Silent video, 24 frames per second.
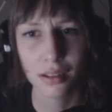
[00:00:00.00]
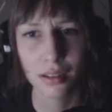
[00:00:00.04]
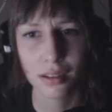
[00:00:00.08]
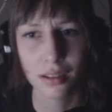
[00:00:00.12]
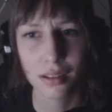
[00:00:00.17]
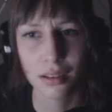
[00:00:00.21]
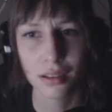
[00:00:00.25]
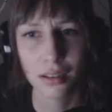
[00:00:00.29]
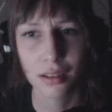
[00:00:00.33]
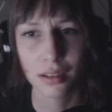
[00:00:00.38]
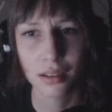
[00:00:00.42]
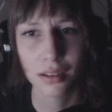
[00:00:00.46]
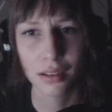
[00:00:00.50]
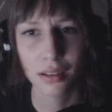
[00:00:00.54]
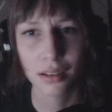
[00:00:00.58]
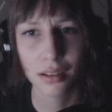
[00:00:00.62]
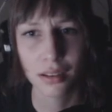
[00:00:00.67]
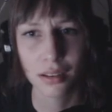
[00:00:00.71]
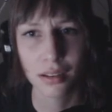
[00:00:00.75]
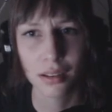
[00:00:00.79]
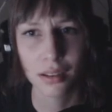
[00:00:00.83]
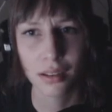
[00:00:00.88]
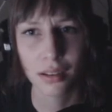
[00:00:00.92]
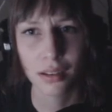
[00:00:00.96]

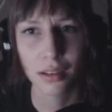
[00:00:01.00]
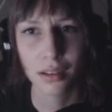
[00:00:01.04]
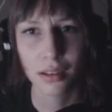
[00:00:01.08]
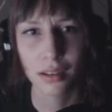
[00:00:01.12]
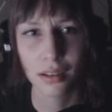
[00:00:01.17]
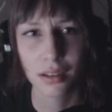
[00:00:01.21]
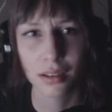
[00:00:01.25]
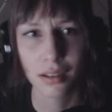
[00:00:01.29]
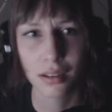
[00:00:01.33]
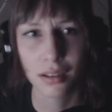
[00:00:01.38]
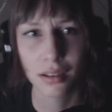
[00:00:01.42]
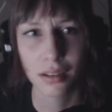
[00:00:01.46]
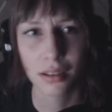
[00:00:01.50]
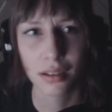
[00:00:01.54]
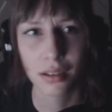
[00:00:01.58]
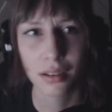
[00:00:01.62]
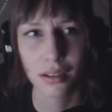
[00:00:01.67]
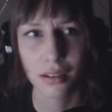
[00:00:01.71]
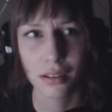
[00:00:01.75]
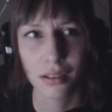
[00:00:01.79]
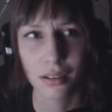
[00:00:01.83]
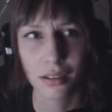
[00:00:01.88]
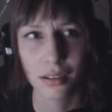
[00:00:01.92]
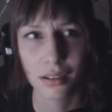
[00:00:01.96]

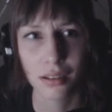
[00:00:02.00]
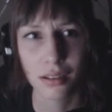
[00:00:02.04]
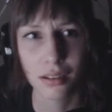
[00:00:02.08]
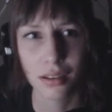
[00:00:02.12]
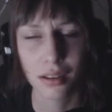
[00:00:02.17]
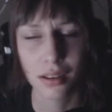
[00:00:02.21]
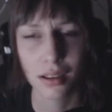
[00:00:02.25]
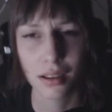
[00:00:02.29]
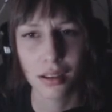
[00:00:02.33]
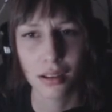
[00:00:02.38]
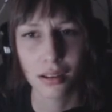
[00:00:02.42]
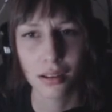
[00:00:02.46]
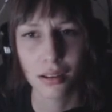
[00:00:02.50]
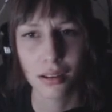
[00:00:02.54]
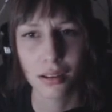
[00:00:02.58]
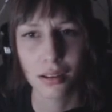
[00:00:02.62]
Nobody speaks.